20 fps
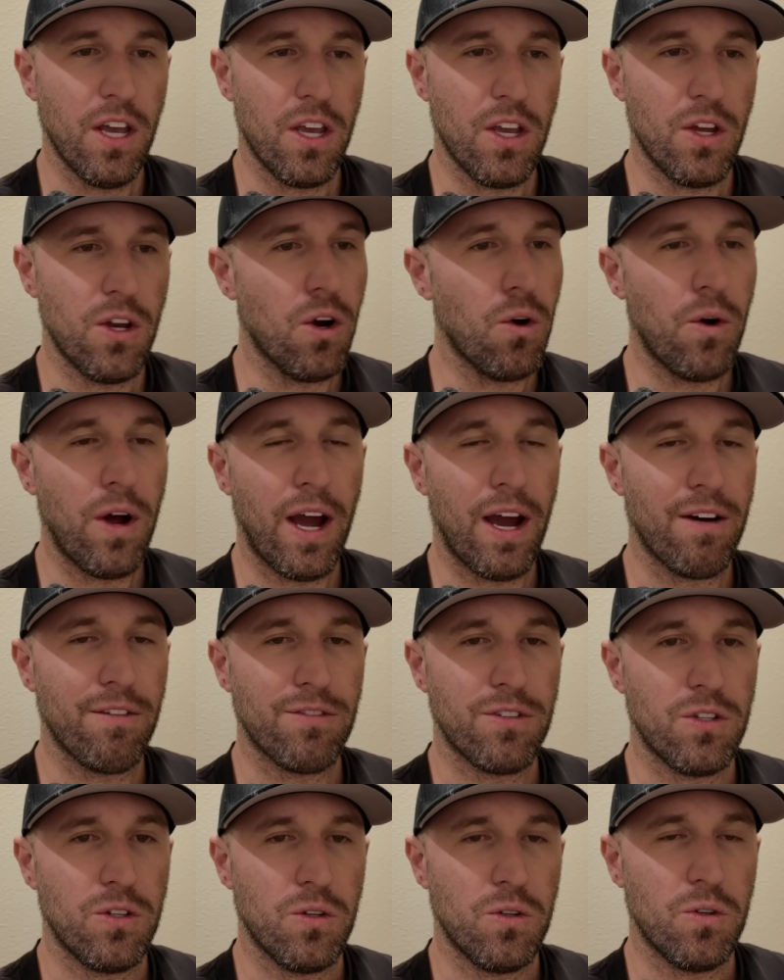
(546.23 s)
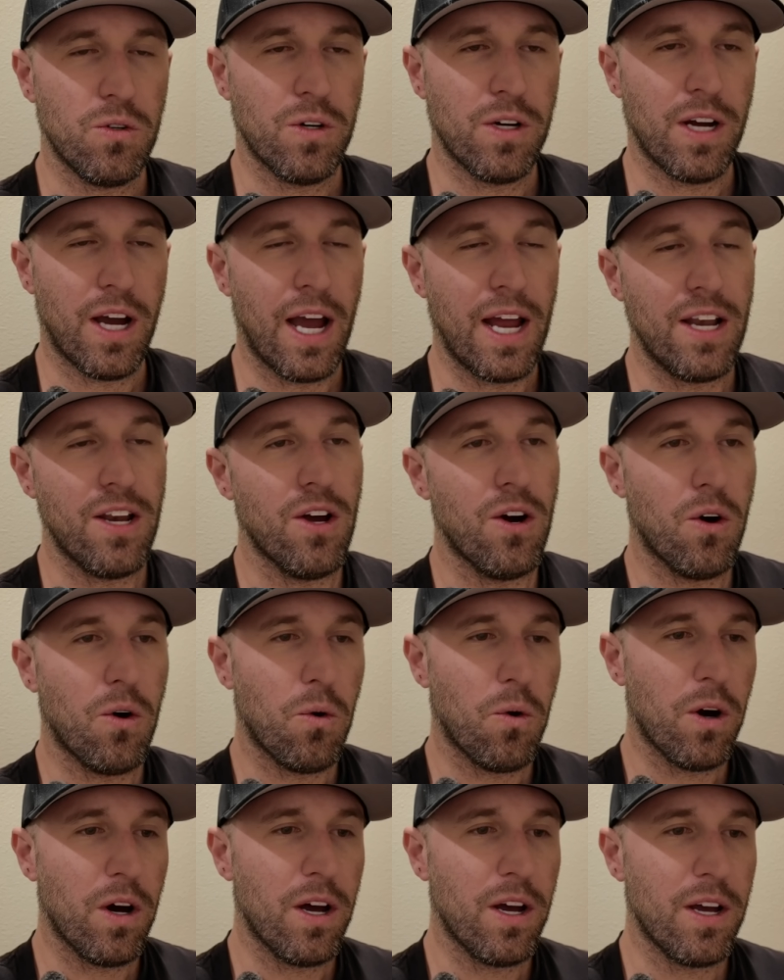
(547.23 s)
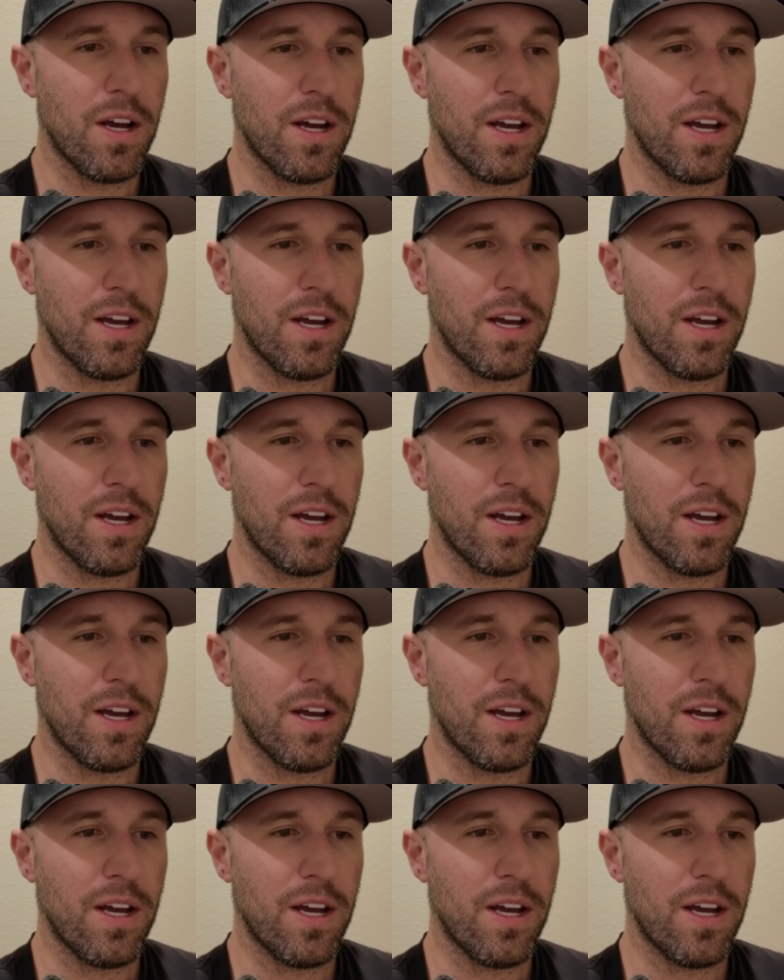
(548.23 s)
you don't have to, I know